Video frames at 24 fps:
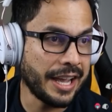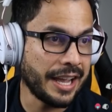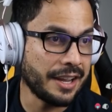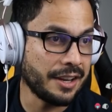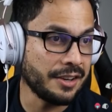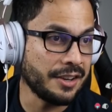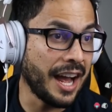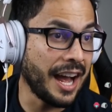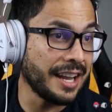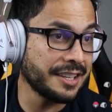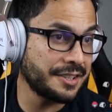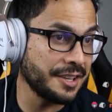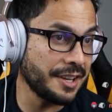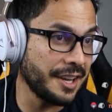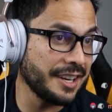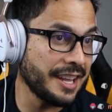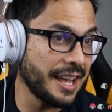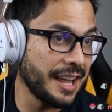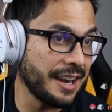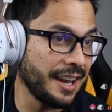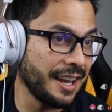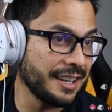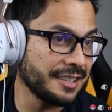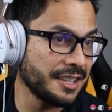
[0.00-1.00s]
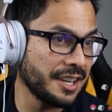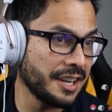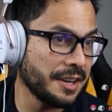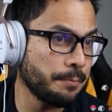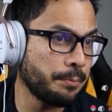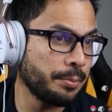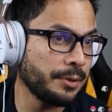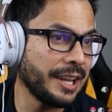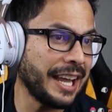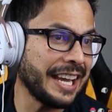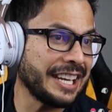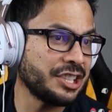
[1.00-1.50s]
Not done yet, not done.
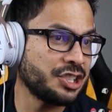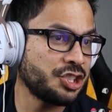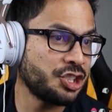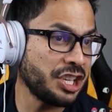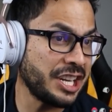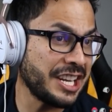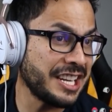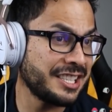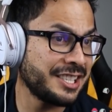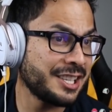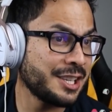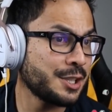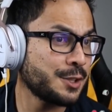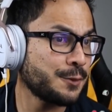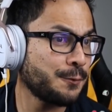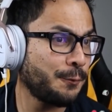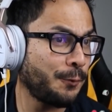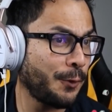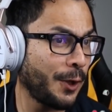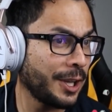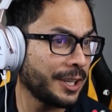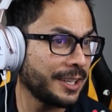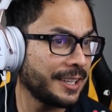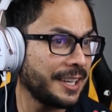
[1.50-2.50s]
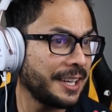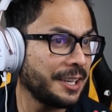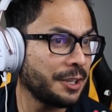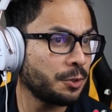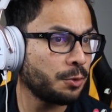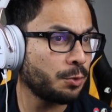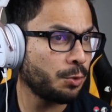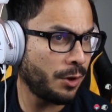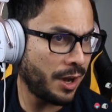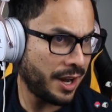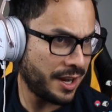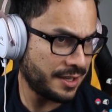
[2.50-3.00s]
But like, Jesus
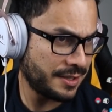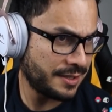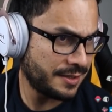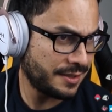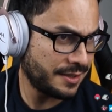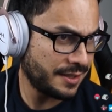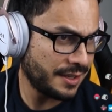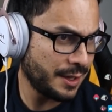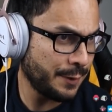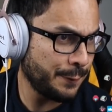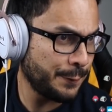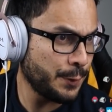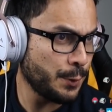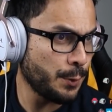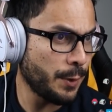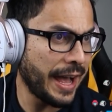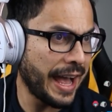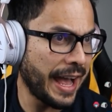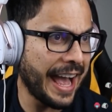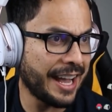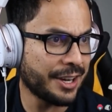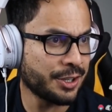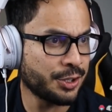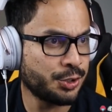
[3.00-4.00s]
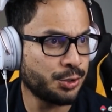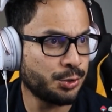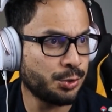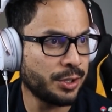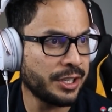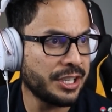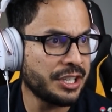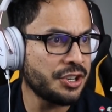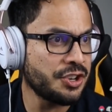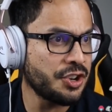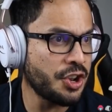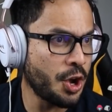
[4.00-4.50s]
Christ, if you
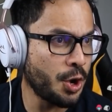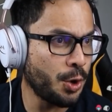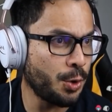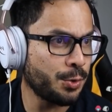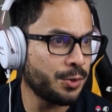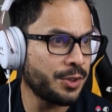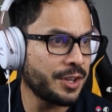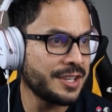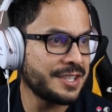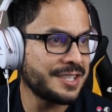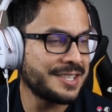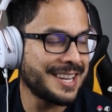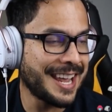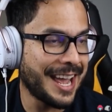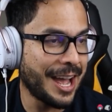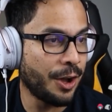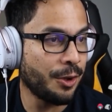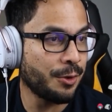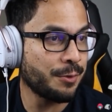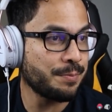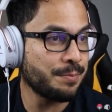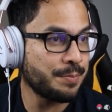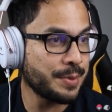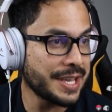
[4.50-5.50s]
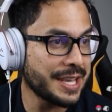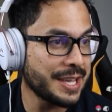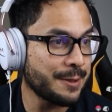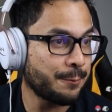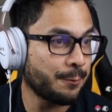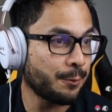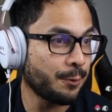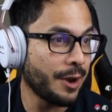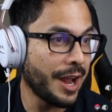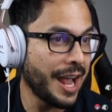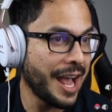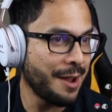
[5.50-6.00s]
actually know the down B
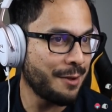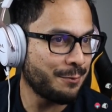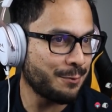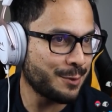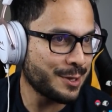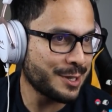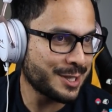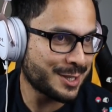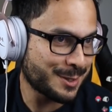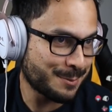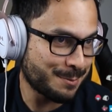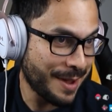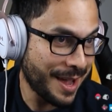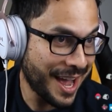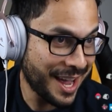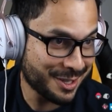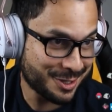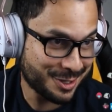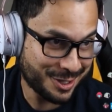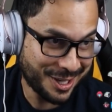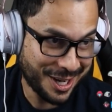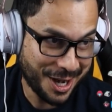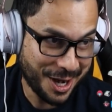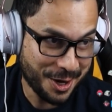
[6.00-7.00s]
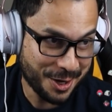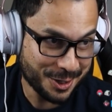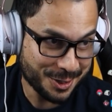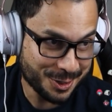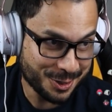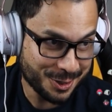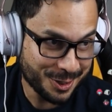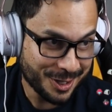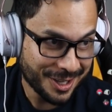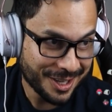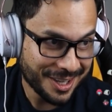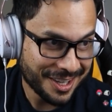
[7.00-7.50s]
for every Smash
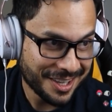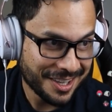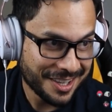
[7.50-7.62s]
character,